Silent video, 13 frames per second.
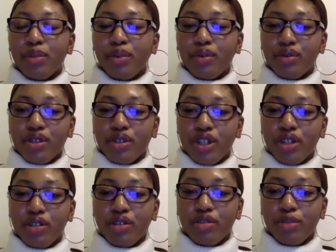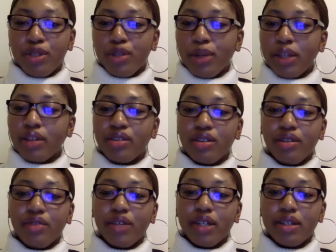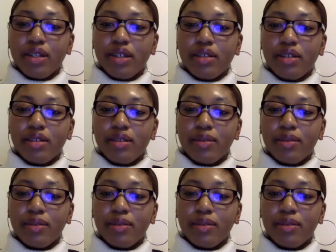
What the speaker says: to choose between the 2 vaccines?